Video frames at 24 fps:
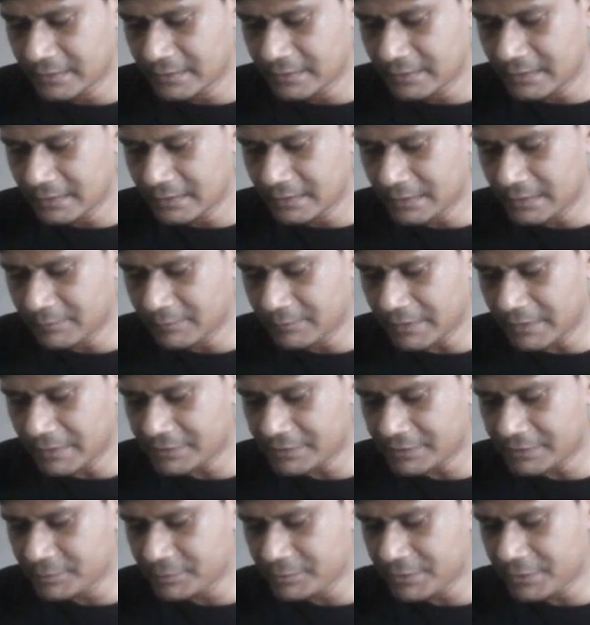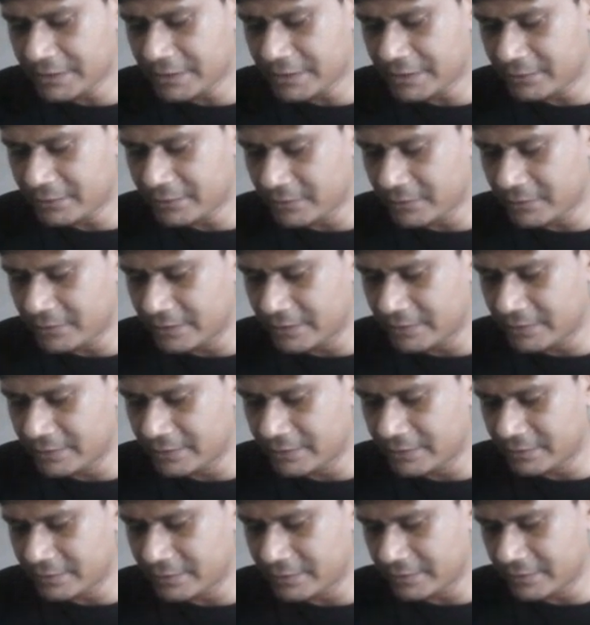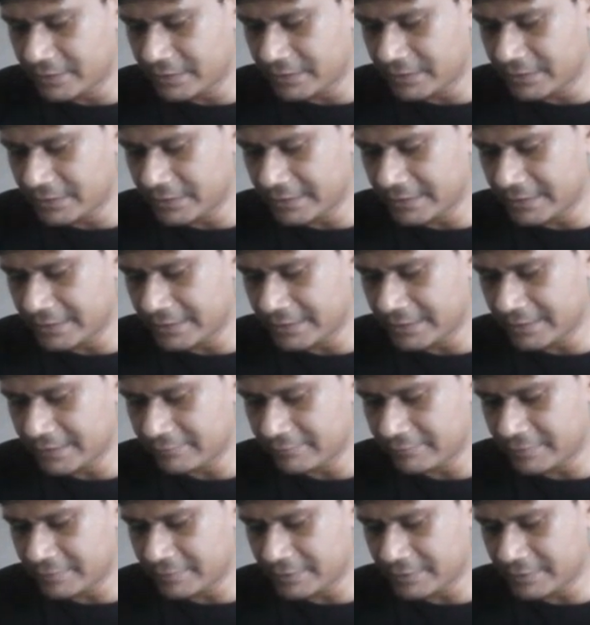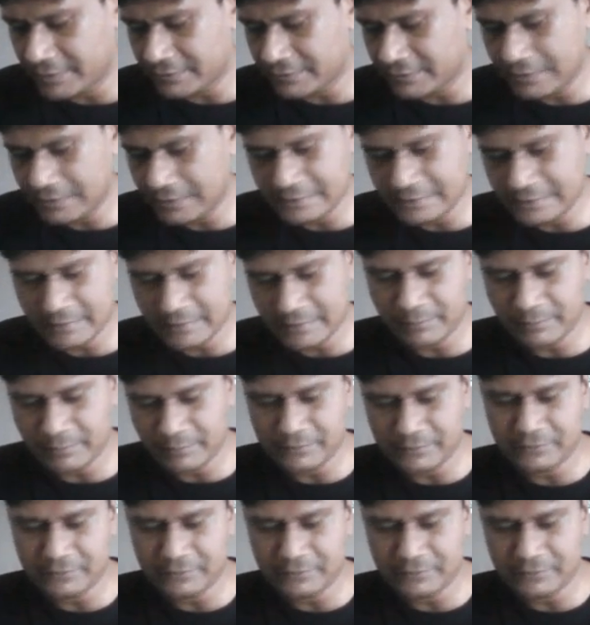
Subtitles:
I just put the yellow line here, and I have another example.